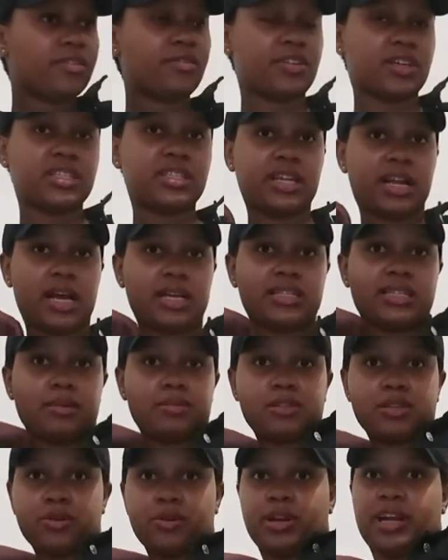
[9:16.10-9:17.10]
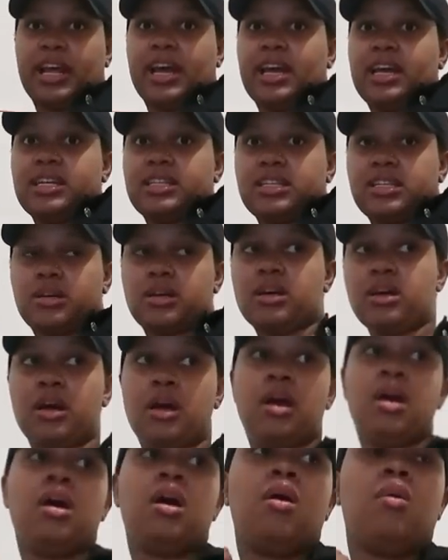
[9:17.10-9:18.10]
Yesterday I slept so late,
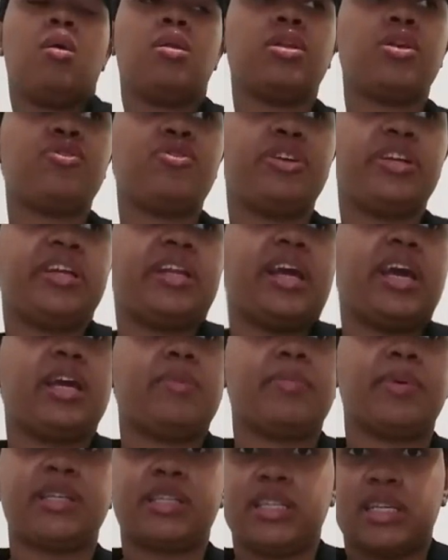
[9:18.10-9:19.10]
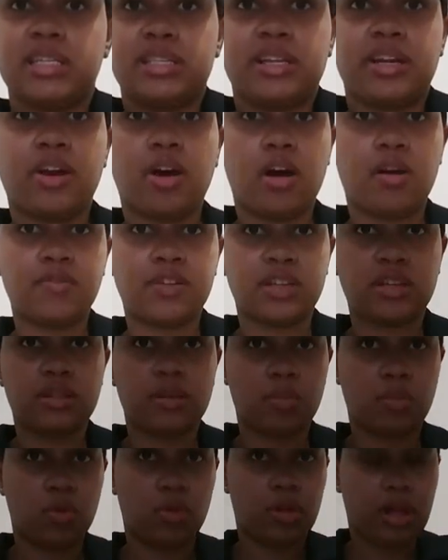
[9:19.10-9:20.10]
well, not really late, but yesterday after the
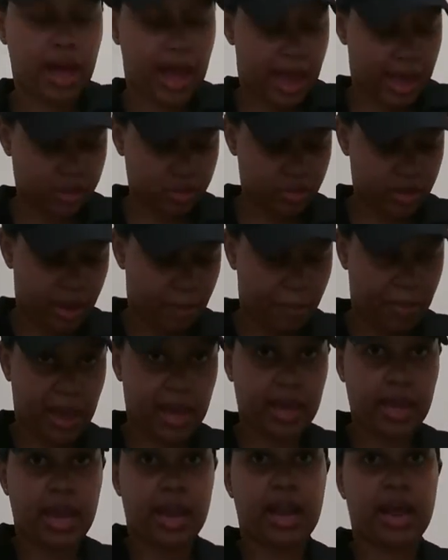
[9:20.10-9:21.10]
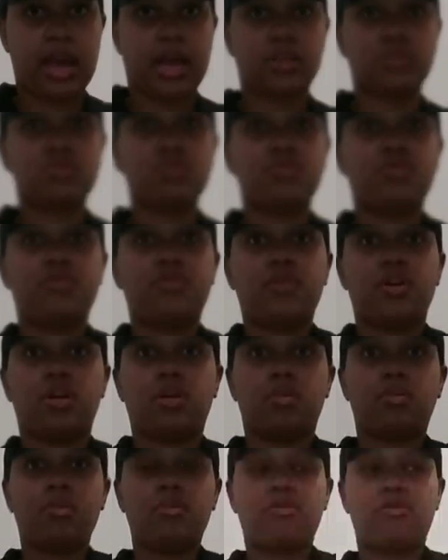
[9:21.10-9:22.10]
mall I had to come back and I had to
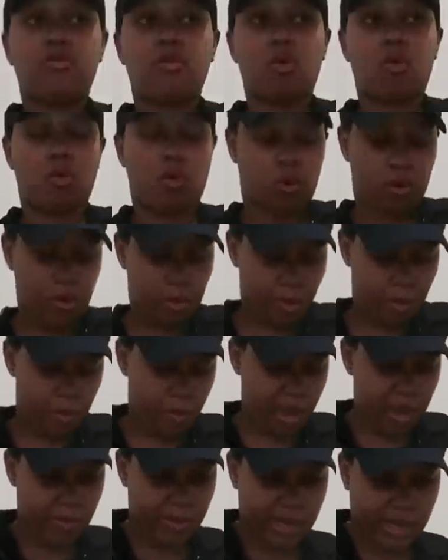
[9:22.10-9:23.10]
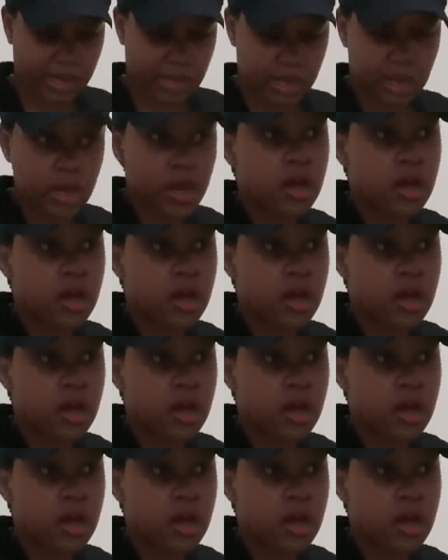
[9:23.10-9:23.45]
film for Maybelline.